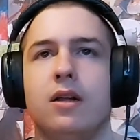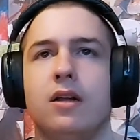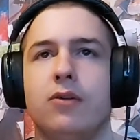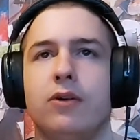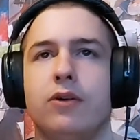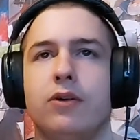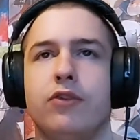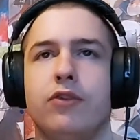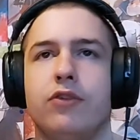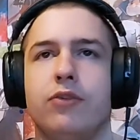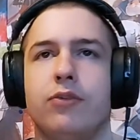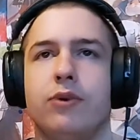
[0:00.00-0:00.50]

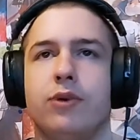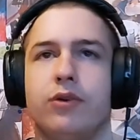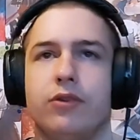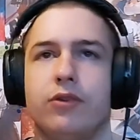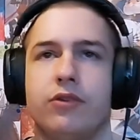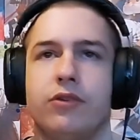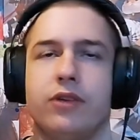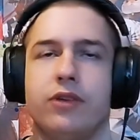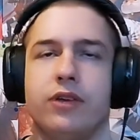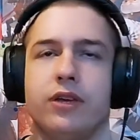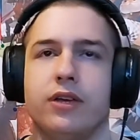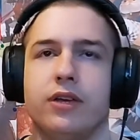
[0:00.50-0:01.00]
What do you do when you're
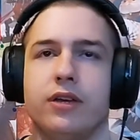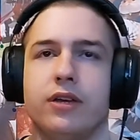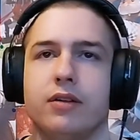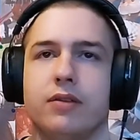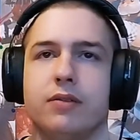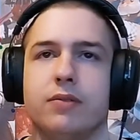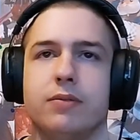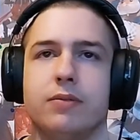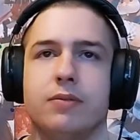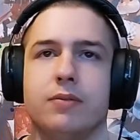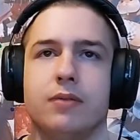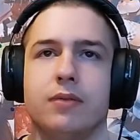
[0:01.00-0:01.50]
sad?
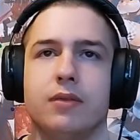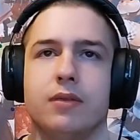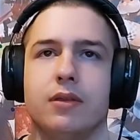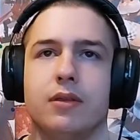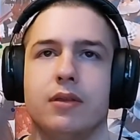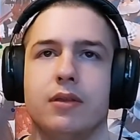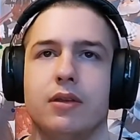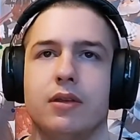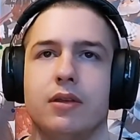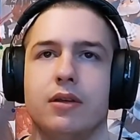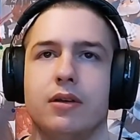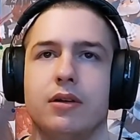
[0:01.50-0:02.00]

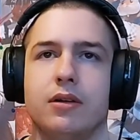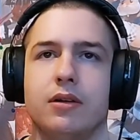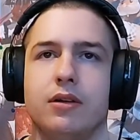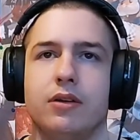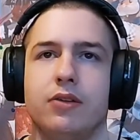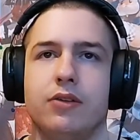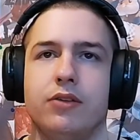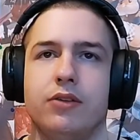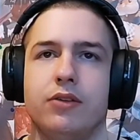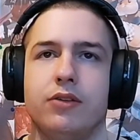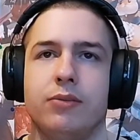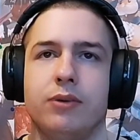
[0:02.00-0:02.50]

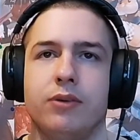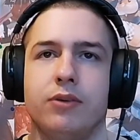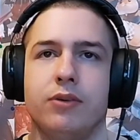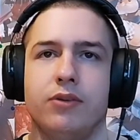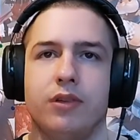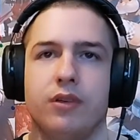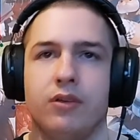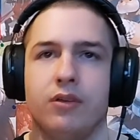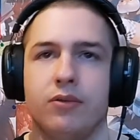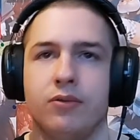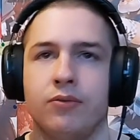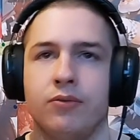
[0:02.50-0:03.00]
Is it
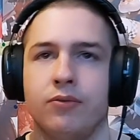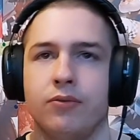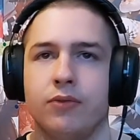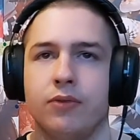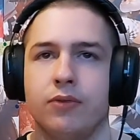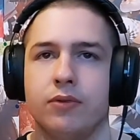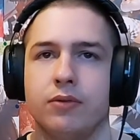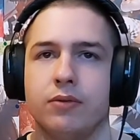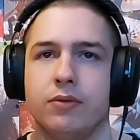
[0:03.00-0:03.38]
myself?